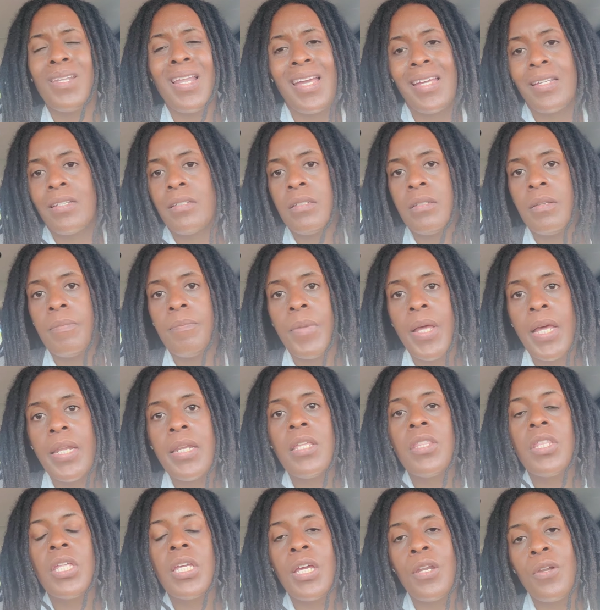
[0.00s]
light.
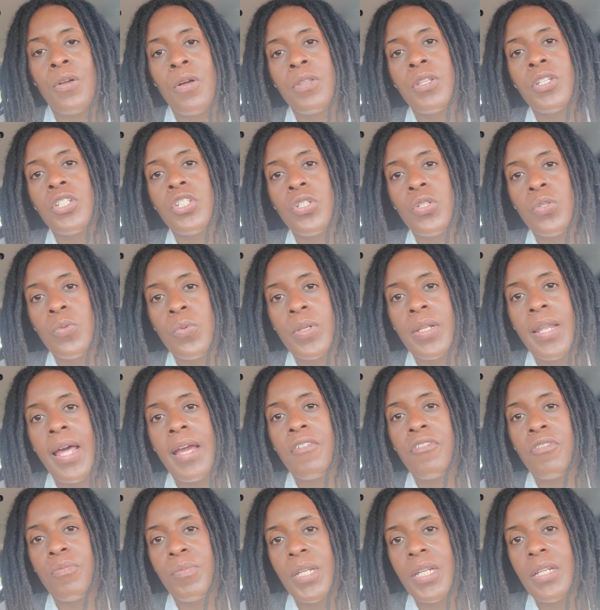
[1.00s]
Anything at all that you would
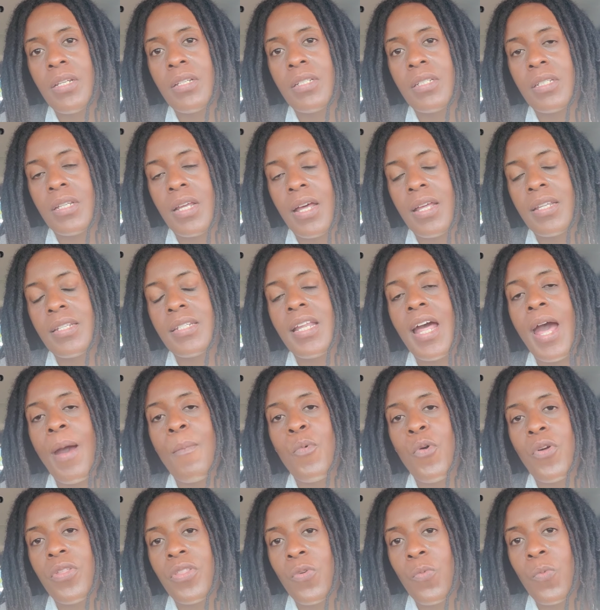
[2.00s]
like for me to discuss,
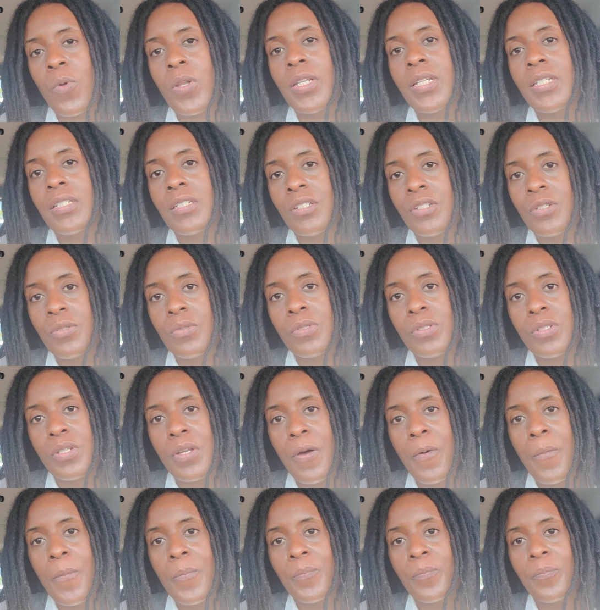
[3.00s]
I'm more than willing to do
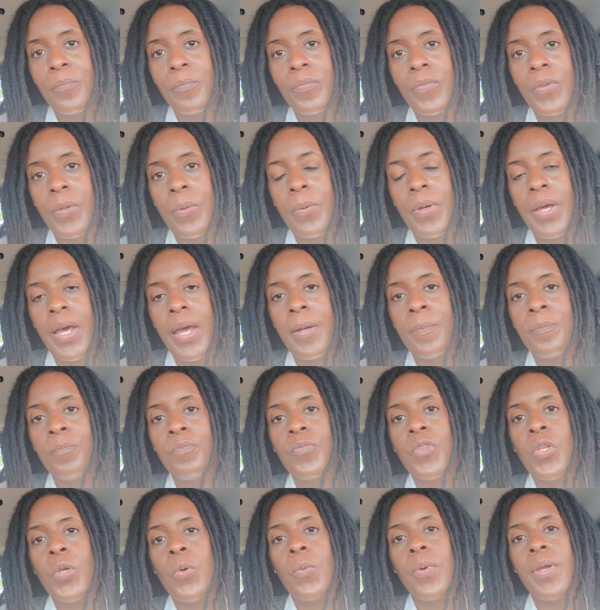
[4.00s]
so. Okay?
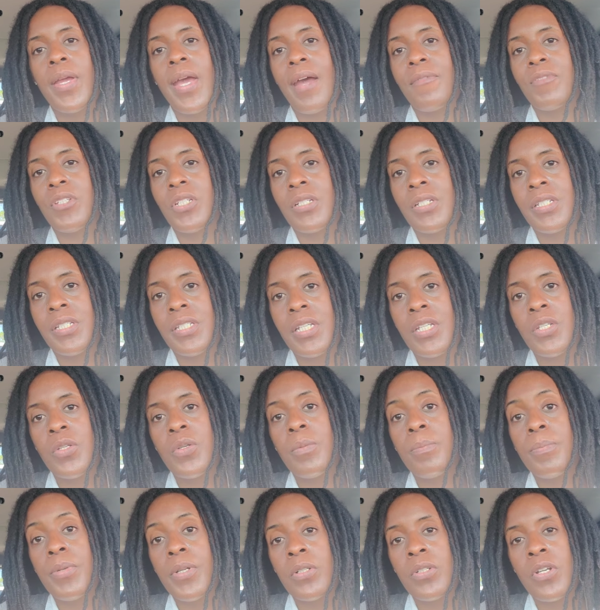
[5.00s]
We have to
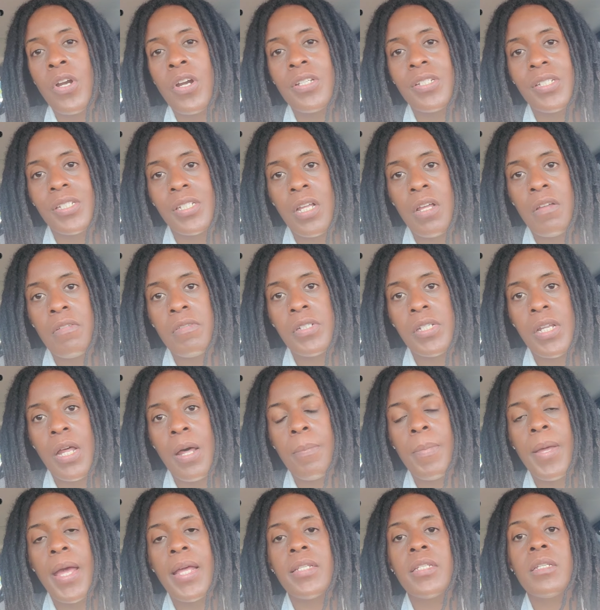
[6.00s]
continue to build ourselves
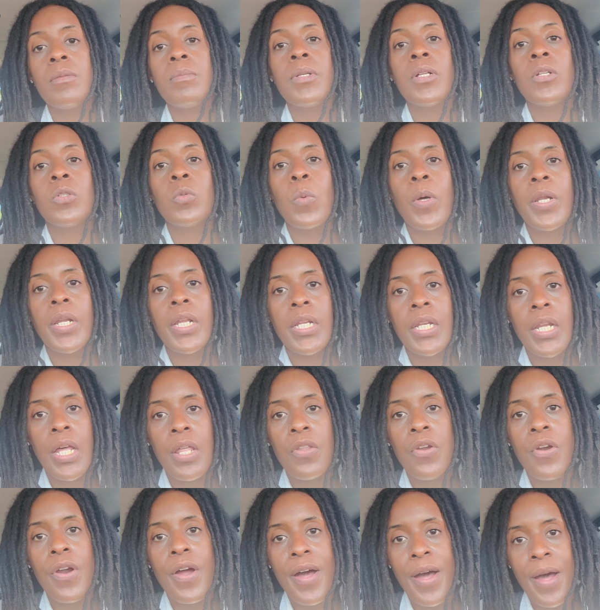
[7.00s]
up and to build one
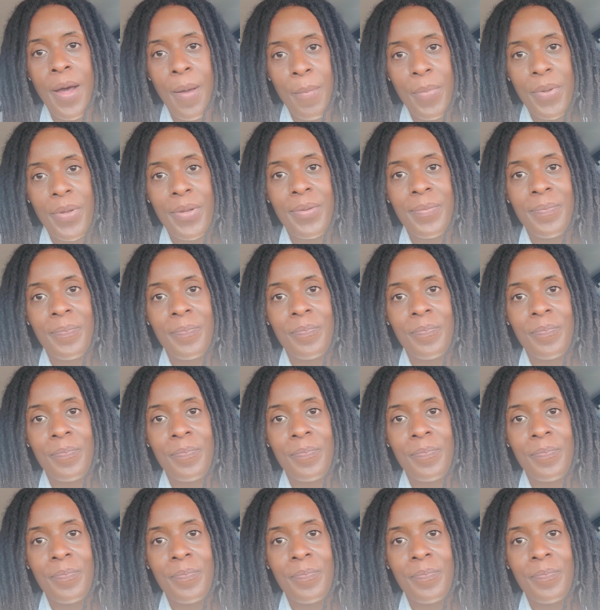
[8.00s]
another up,